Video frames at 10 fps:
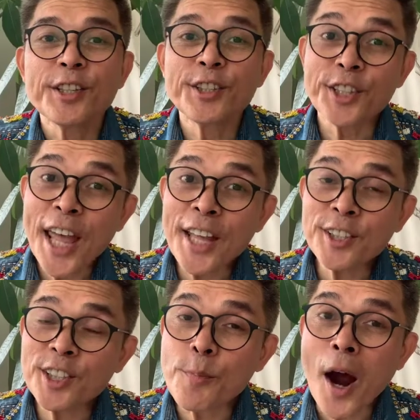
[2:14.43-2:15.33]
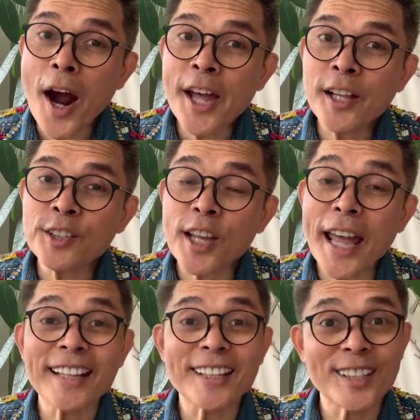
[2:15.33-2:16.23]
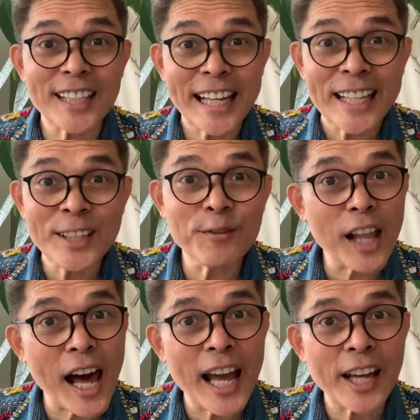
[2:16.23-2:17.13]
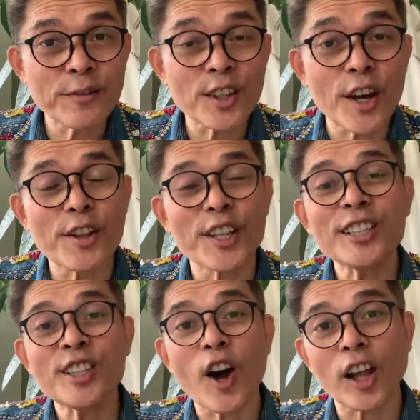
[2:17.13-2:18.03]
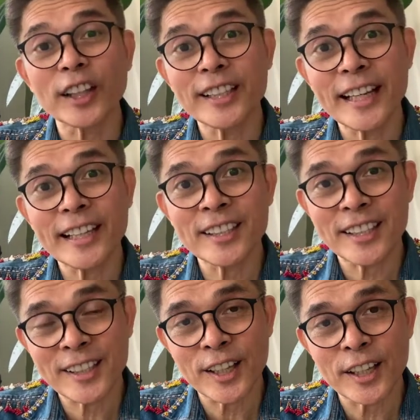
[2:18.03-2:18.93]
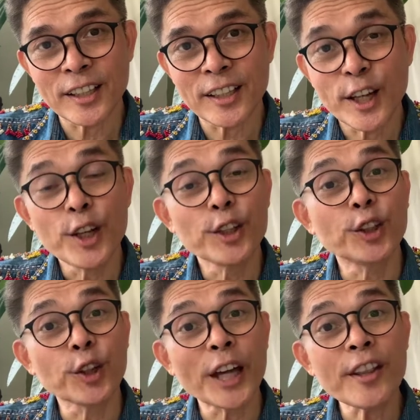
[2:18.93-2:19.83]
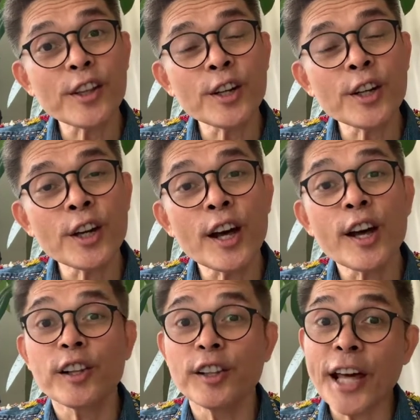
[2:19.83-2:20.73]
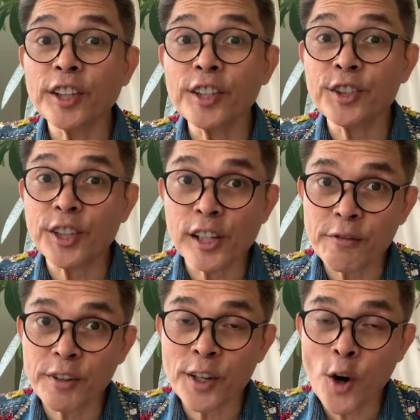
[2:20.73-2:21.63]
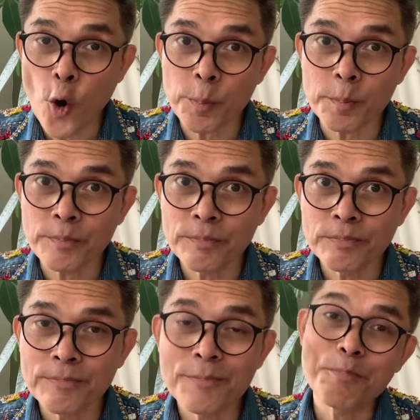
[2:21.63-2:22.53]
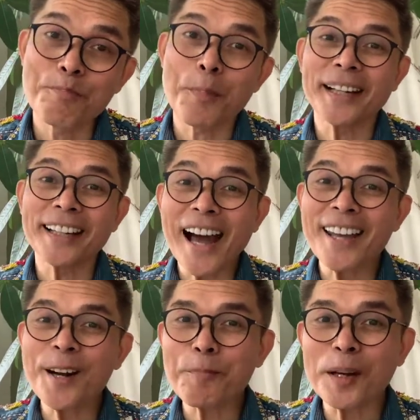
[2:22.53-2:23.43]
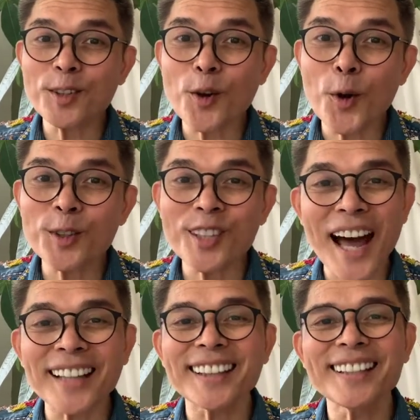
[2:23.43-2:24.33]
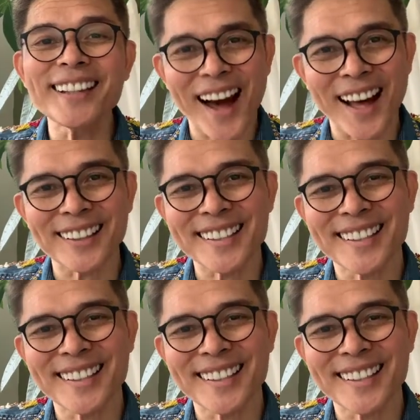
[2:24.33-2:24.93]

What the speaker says: Send smiles and save lives this holiday season. Together, let us deliver hope. Maligayang Pasko sa ating lahat.